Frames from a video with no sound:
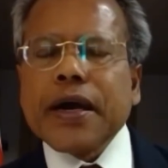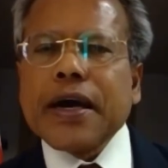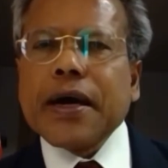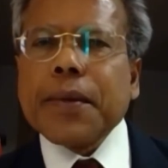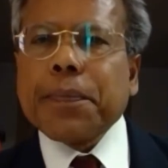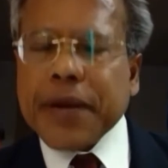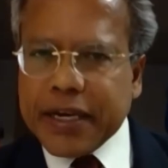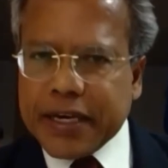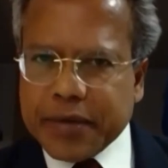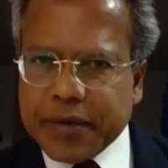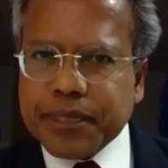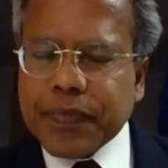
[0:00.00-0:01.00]
uh,
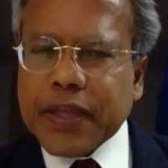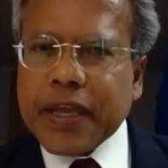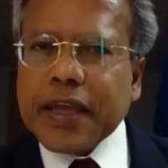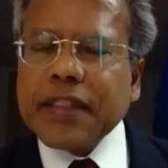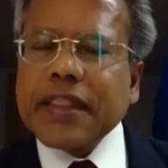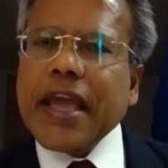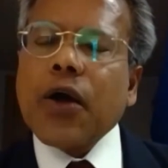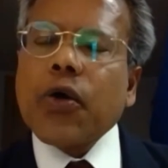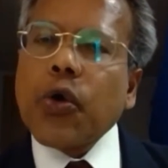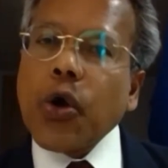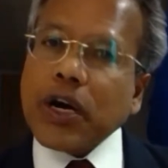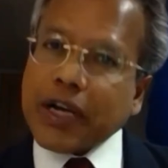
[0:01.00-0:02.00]
freedom in their
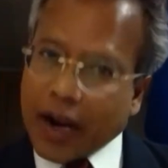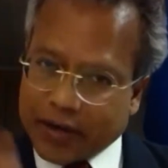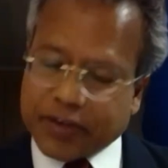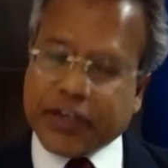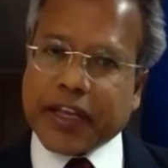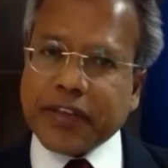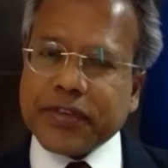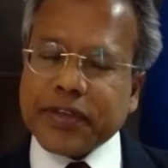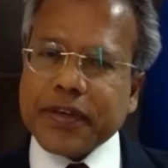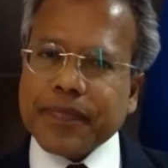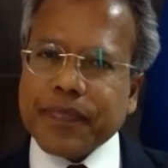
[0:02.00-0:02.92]
own countries